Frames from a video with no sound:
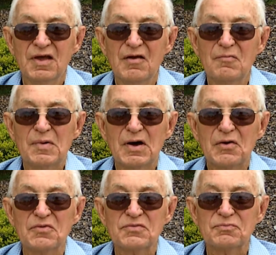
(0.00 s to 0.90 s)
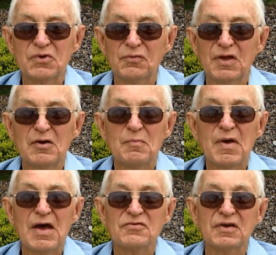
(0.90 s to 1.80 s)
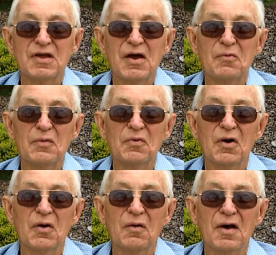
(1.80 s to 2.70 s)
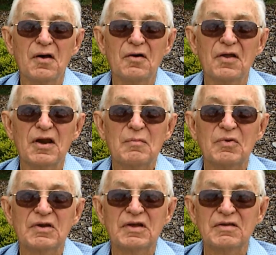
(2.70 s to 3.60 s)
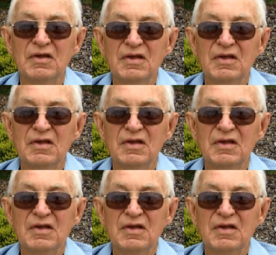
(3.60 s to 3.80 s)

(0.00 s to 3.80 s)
everybody you can't imagine how we were all hollering at him, but he